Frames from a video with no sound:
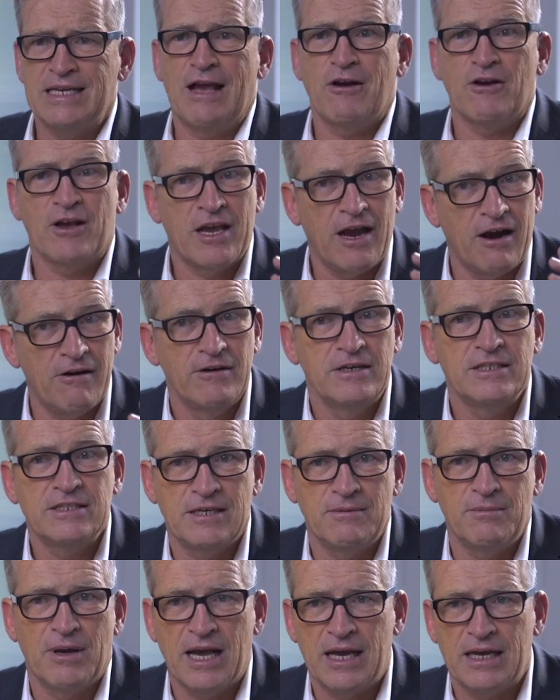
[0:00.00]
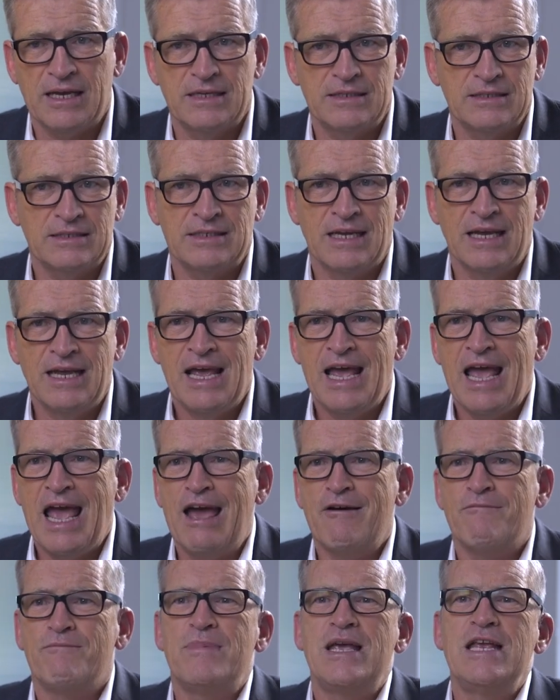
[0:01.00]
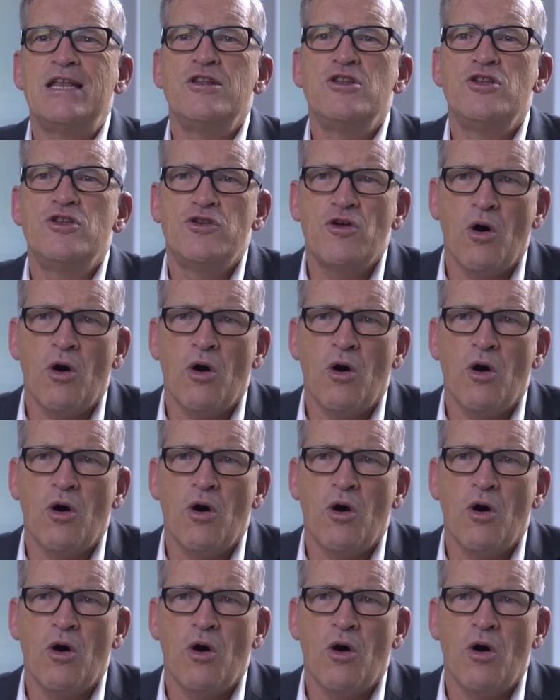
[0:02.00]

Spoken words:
Now, currency markets have been